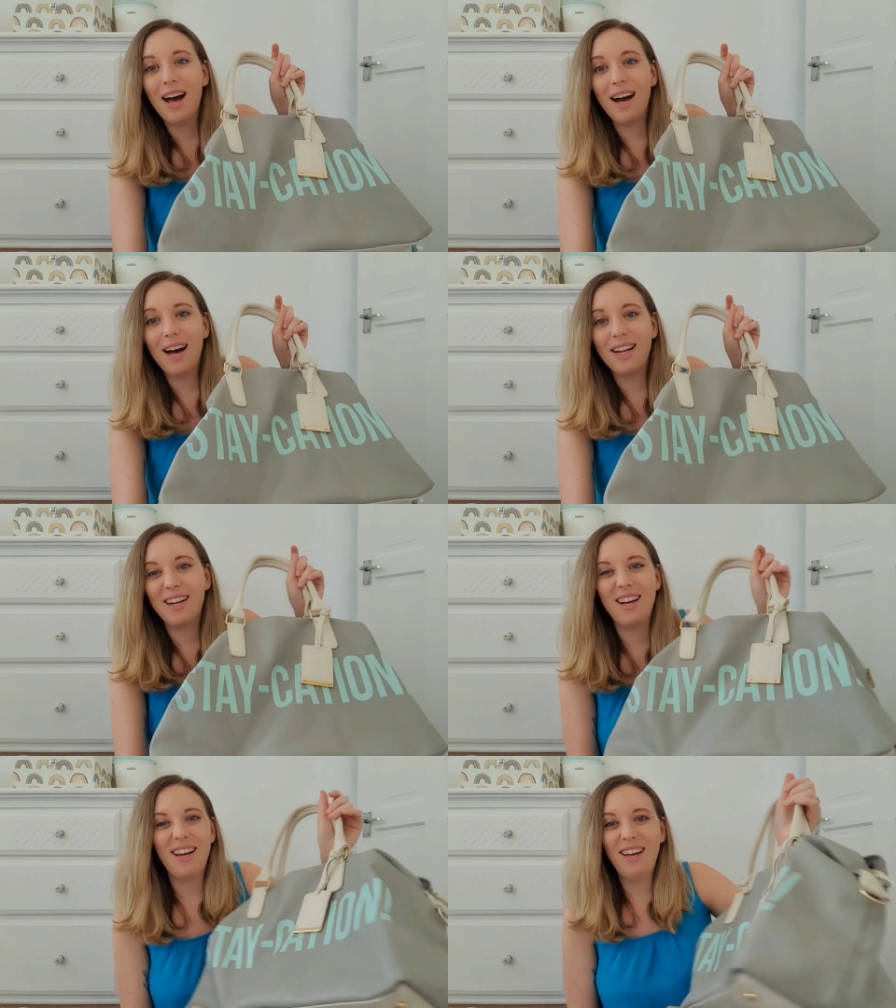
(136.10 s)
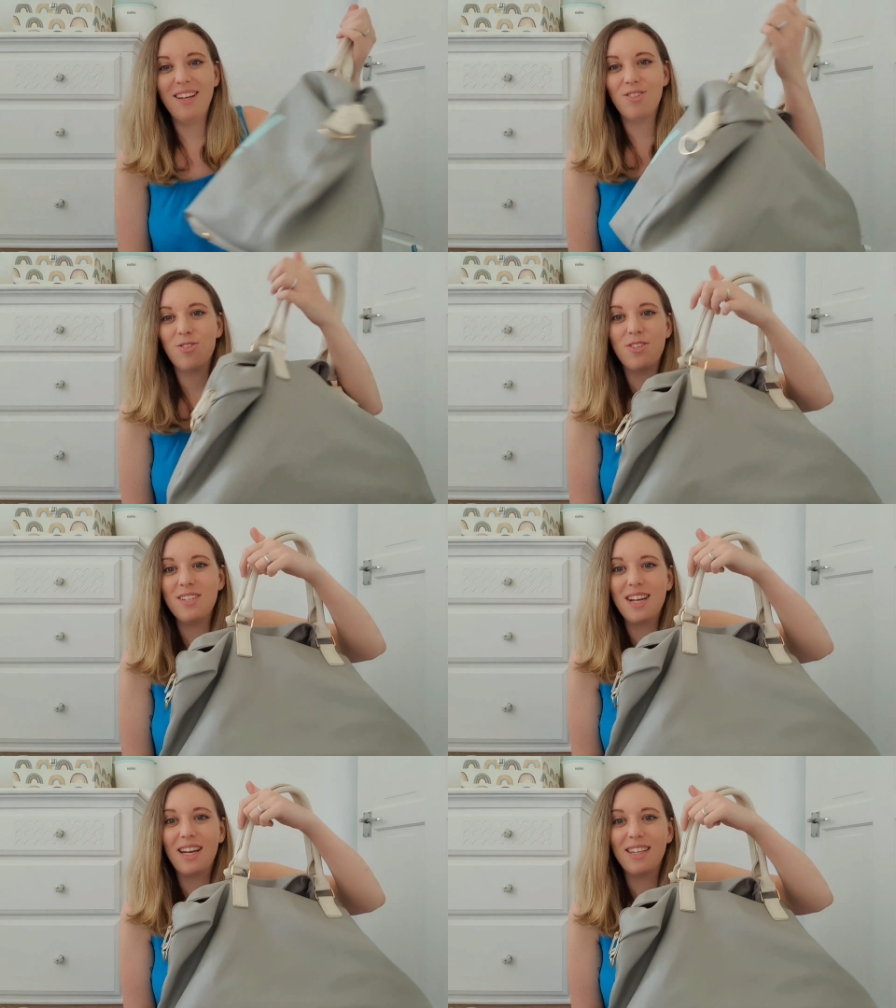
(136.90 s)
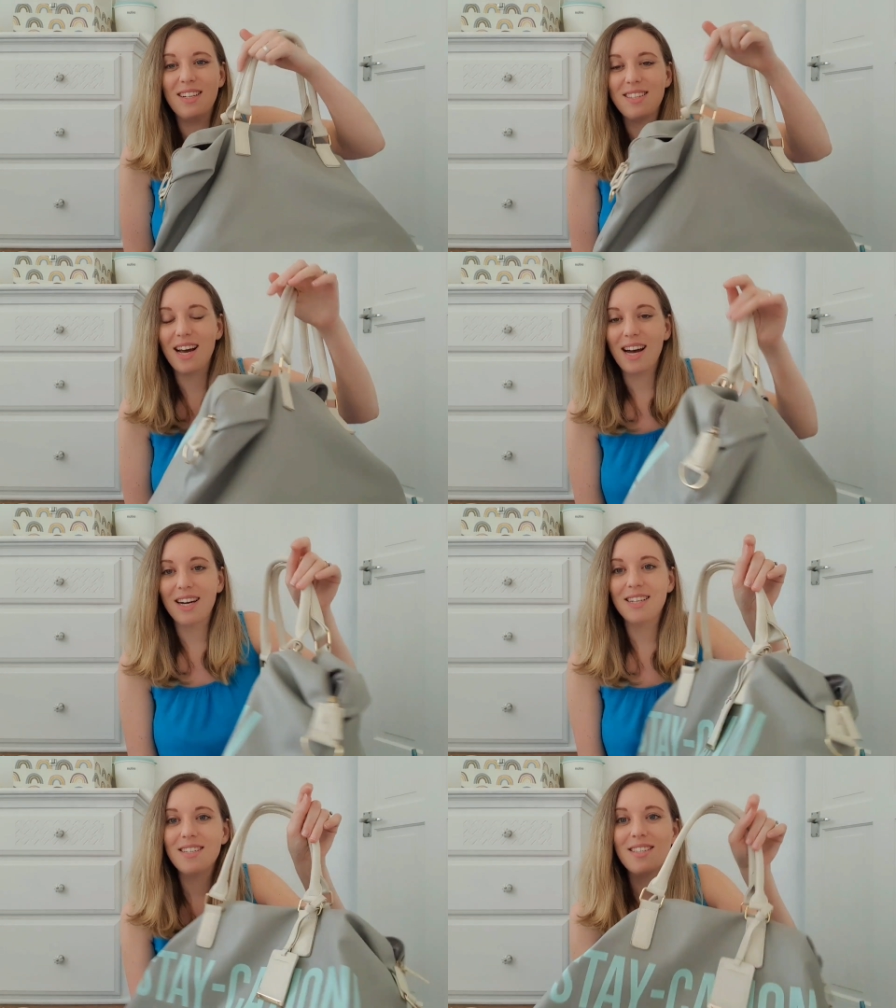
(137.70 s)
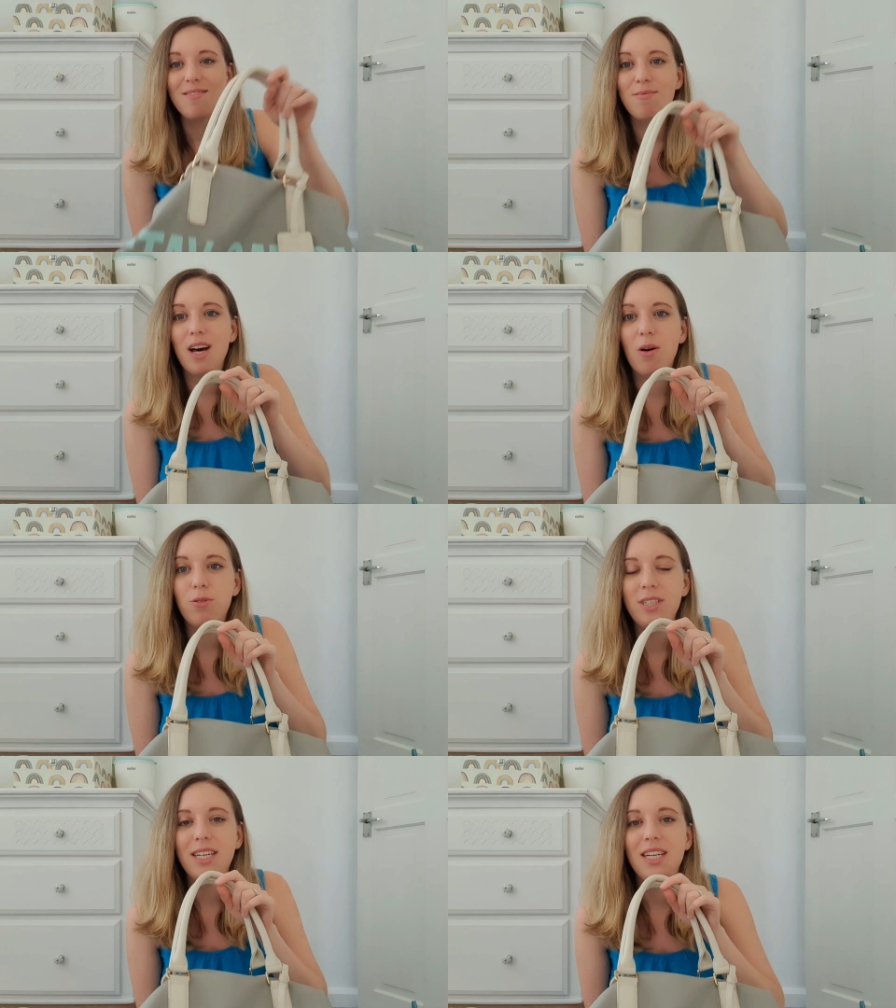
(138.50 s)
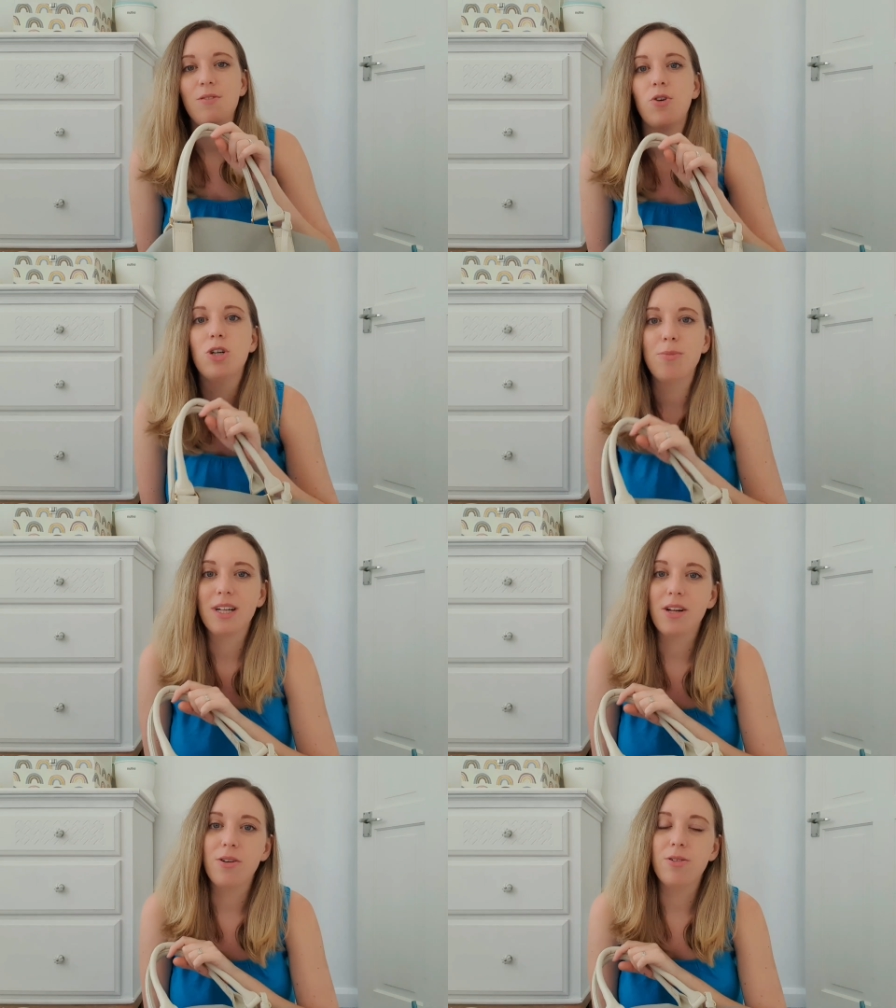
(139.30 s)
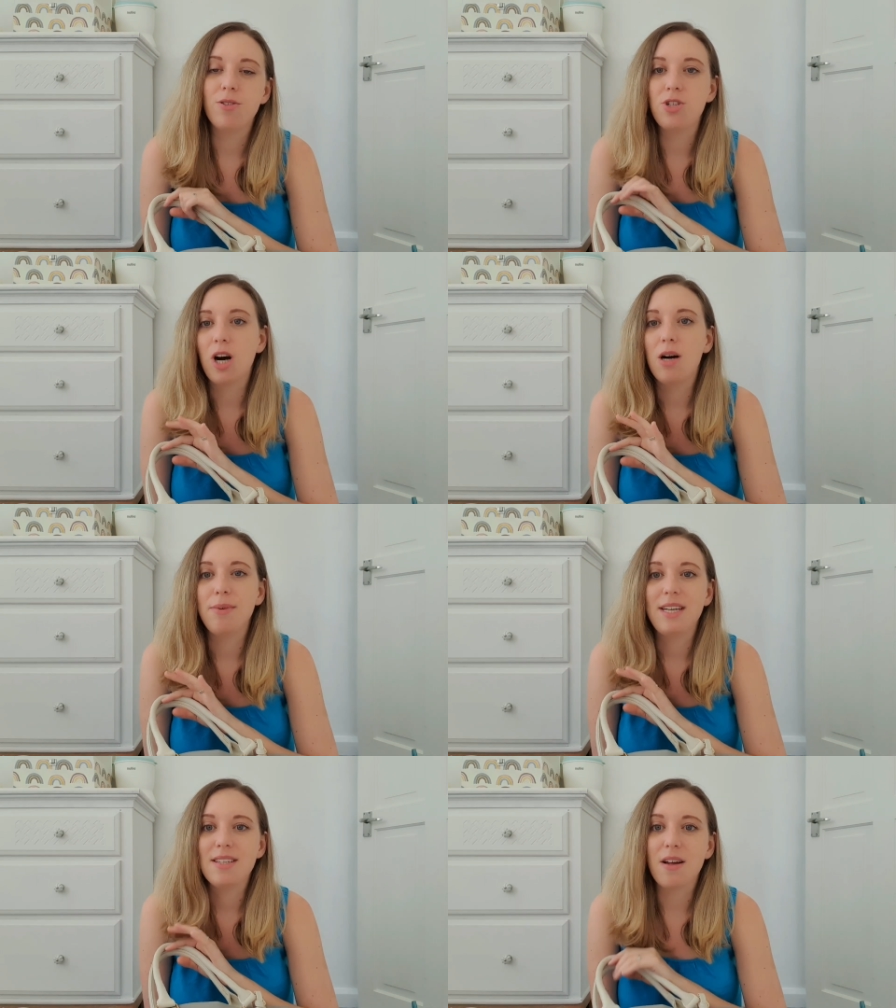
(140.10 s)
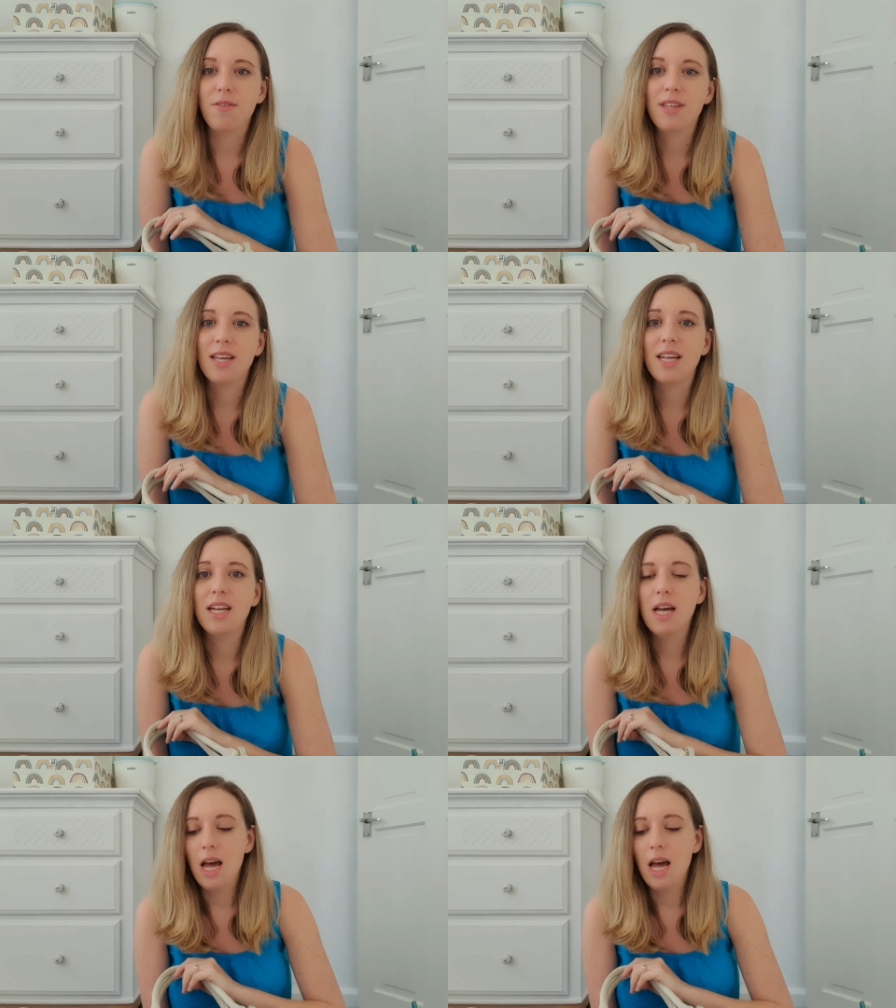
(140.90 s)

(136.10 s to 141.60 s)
and it's just exactly the size that I would need for all my clothes, jammies and everything.